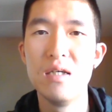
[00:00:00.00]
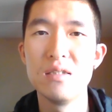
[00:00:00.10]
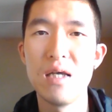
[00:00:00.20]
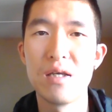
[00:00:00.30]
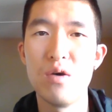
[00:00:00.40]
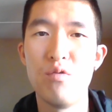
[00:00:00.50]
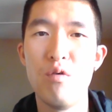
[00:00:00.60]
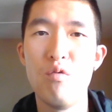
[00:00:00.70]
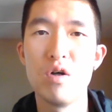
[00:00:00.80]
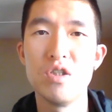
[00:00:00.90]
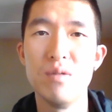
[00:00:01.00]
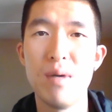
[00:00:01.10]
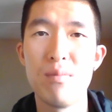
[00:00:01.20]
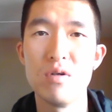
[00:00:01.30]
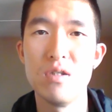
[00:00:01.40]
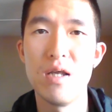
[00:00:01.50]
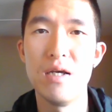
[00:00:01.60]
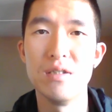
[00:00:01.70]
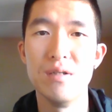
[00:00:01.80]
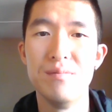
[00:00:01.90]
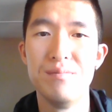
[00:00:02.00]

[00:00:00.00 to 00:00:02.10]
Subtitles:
Thank you for watching my presentation.